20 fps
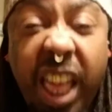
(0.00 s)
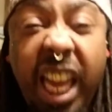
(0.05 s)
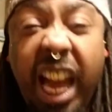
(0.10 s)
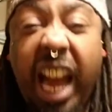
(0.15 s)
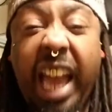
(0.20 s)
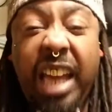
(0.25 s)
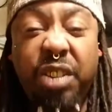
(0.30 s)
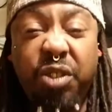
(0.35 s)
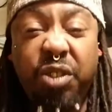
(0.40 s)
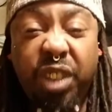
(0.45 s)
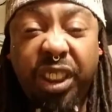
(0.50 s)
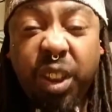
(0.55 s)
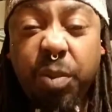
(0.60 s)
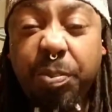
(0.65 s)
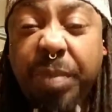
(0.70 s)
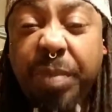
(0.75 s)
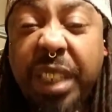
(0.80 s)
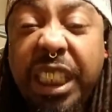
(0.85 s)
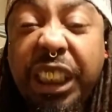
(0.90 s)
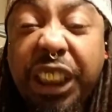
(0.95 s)
I want to
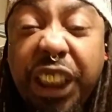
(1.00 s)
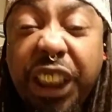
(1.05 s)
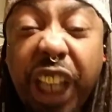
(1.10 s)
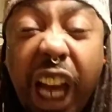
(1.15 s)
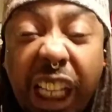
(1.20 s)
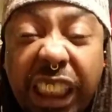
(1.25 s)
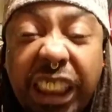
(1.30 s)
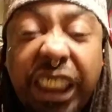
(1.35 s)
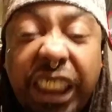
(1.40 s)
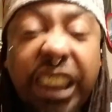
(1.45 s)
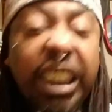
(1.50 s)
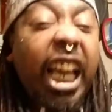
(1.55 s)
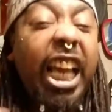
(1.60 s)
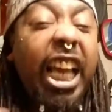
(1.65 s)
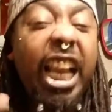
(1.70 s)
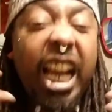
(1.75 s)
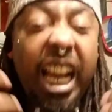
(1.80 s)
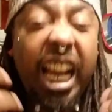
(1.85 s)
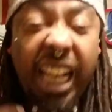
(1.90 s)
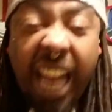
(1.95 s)
be just
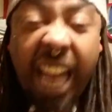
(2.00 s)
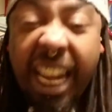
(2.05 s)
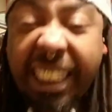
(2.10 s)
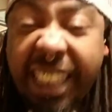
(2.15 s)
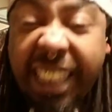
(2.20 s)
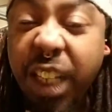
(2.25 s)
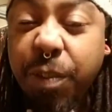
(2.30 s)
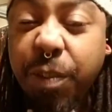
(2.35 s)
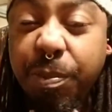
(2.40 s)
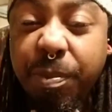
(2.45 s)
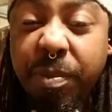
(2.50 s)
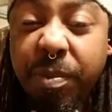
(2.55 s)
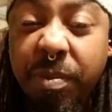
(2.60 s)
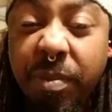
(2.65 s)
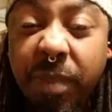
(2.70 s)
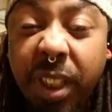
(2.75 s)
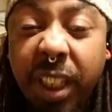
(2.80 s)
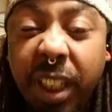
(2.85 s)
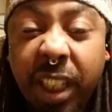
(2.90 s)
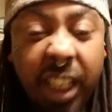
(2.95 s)
like him.
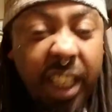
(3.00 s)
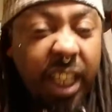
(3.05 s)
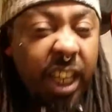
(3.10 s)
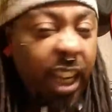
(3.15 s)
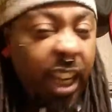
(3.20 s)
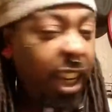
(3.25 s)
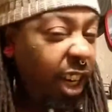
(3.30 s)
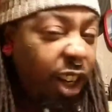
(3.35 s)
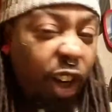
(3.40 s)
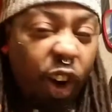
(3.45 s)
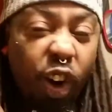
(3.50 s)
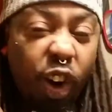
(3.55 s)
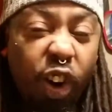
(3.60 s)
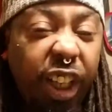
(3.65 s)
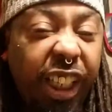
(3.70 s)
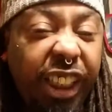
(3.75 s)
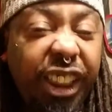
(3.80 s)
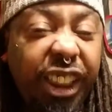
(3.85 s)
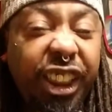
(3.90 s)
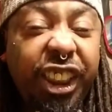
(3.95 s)
And
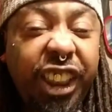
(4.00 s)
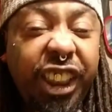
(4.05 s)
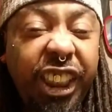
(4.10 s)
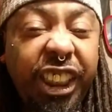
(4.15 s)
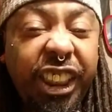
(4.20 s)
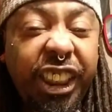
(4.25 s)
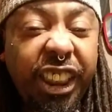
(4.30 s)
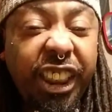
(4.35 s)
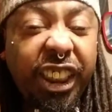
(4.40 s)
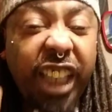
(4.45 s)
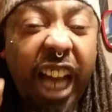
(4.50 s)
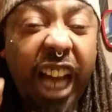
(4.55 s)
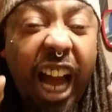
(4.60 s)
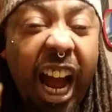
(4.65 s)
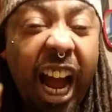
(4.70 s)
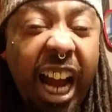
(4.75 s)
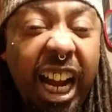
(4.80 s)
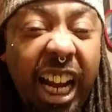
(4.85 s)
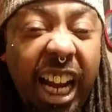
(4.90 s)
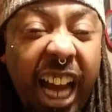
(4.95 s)
only Jesus,
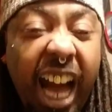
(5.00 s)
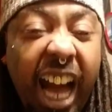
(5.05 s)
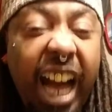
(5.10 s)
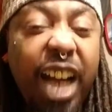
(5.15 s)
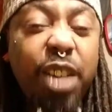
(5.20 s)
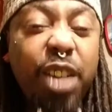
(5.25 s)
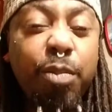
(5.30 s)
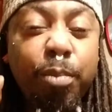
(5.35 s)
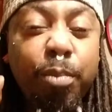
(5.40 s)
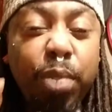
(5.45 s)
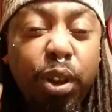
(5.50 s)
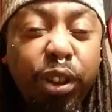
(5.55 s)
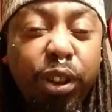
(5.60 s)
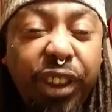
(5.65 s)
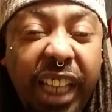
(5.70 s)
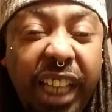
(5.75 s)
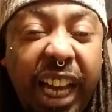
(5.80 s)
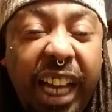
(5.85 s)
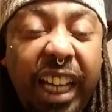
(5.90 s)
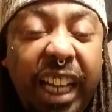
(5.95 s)
Allah,
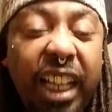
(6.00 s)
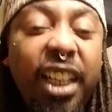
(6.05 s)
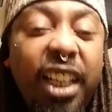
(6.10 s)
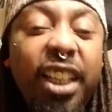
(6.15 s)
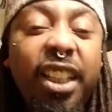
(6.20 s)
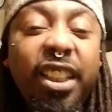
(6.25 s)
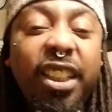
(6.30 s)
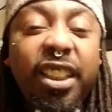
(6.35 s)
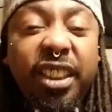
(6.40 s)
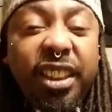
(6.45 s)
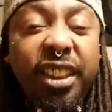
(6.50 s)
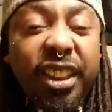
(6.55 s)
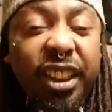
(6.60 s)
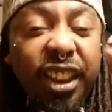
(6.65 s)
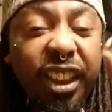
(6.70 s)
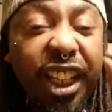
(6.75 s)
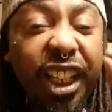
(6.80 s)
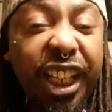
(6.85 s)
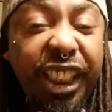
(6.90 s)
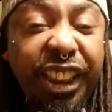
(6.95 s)
Buddha,
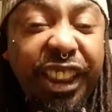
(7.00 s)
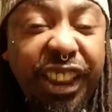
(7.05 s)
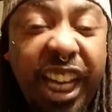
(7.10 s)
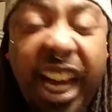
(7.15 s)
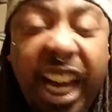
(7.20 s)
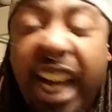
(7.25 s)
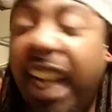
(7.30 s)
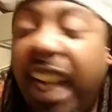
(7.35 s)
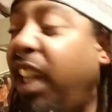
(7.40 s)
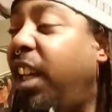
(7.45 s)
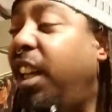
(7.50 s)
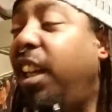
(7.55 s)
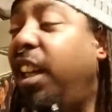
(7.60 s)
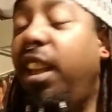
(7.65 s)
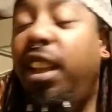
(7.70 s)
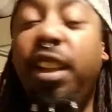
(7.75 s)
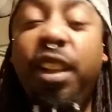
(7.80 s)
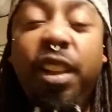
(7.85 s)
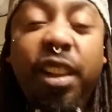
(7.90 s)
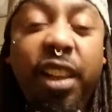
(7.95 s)
Krishna
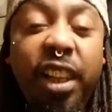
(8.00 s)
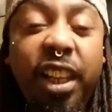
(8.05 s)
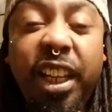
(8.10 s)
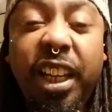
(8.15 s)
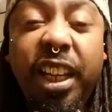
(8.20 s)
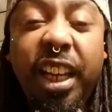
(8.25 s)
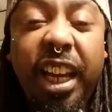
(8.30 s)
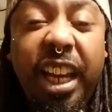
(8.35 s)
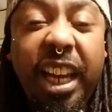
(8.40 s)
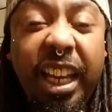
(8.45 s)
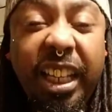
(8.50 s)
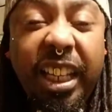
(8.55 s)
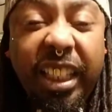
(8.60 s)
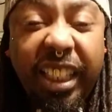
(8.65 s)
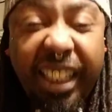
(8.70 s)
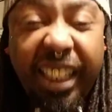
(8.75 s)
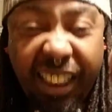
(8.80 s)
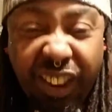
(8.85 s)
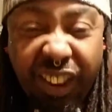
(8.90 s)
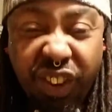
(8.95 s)

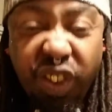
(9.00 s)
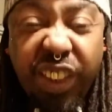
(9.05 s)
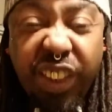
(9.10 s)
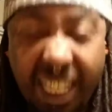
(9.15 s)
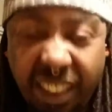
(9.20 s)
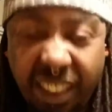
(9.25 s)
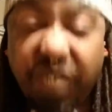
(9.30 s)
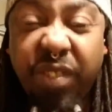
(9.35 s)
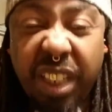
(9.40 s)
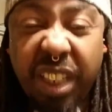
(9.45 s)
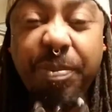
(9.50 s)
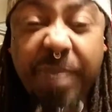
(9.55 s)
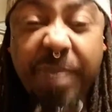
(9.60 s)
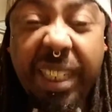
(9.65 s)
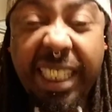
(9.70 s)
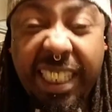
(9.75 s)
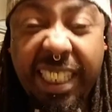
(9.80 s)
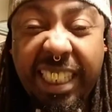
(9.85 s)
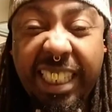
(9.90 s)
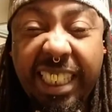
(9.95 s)
can do that for
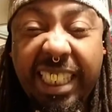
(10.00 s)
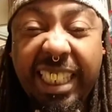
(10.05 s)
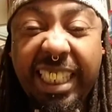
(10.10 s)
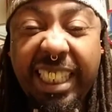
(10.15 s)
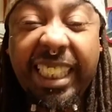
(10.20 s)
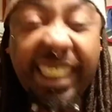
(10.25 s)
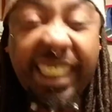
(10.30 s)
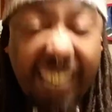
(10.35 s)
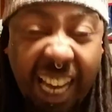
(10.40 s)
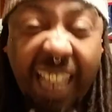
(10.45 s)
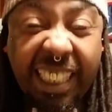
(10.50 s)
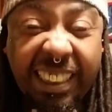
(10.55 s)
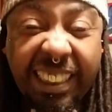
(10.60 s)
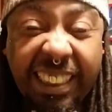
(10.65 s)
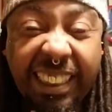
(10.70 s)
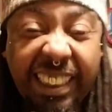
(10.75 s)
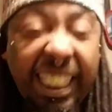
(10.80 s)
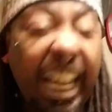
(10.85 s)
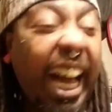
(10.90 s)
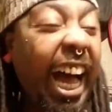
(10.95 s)
me.
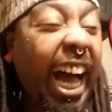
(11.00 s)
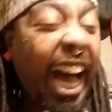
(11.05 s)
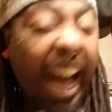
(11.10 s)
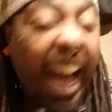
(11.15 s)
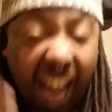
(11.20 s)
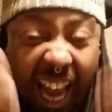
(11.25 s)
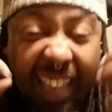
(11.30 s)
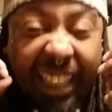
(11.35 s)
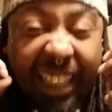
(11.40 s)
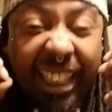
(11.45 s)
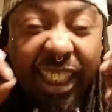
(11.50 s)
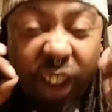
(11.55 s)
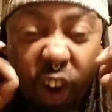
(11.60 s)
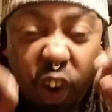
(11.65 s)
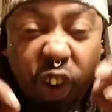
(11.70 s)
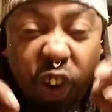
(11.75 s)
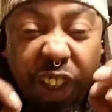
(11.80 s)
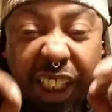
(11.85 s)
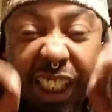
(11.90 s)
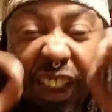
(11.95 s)
Yes, I can
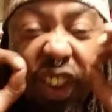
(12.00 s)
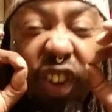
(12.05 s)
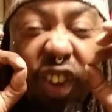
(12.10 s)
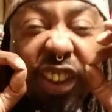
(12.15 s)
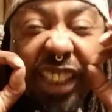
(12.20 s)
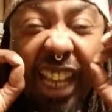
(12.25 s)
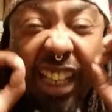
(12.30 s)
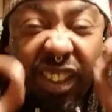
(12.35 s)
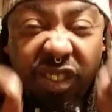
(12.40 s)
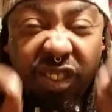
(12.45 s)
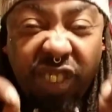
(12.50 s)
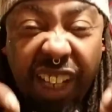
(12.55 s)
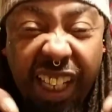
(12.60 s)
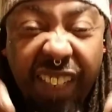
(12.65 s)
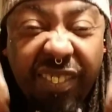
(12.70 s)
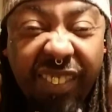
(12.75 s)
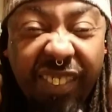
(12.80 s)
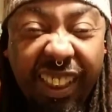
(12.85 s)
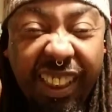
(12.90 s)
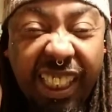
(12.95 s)
only go that way
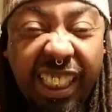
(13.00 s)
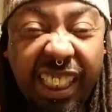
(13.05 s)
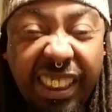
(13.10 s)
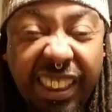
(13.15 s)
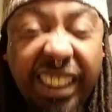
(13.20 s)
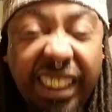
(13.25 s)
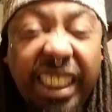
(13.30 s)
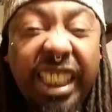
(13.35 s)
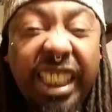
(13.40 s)
because